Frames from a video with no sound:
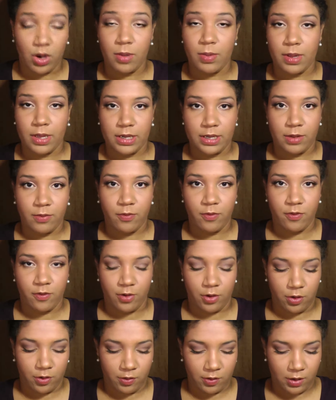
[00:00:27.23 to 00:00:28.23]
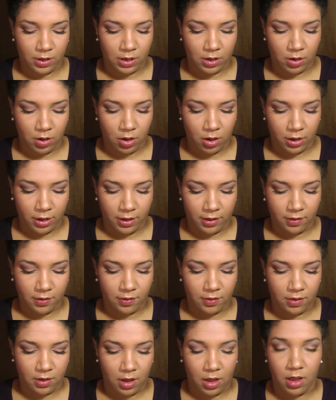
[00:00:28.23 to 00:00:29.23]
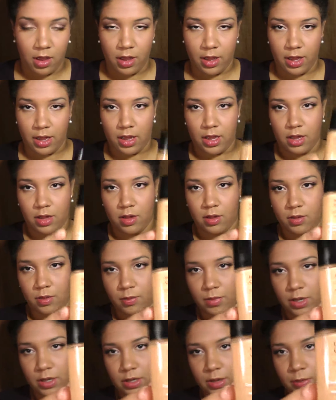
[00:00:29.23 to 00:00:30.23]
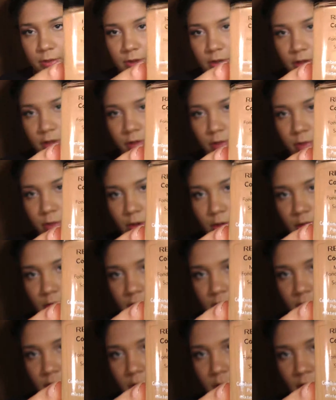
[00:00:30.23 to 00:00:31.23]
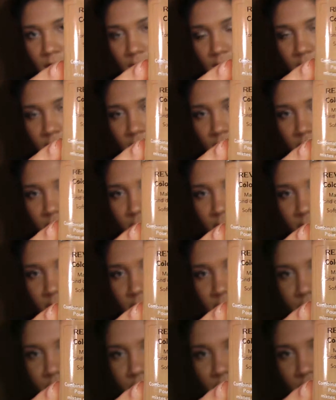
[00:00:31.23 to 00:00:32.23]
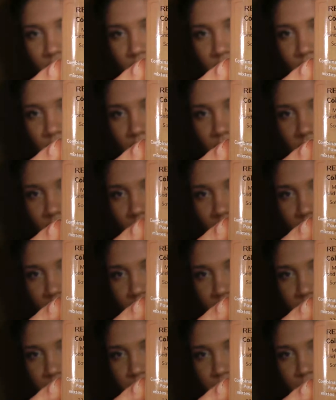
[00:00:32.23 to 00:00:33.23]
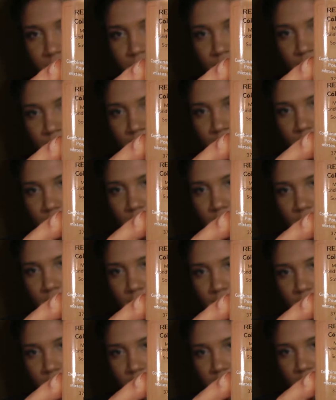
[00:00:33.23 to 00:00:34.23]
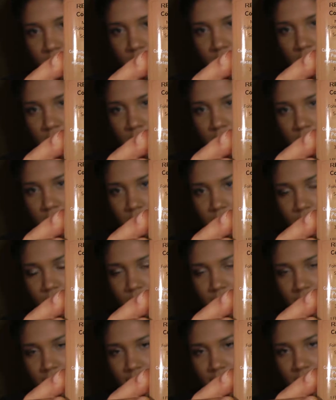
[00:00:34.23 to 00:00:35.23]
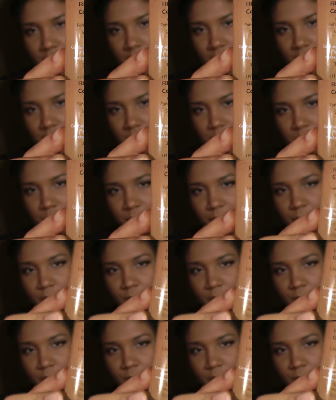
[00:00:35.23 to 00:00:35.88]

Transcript: I picked up first in August. I picked up another bottle of Revlon's ColorStay. This is in 370.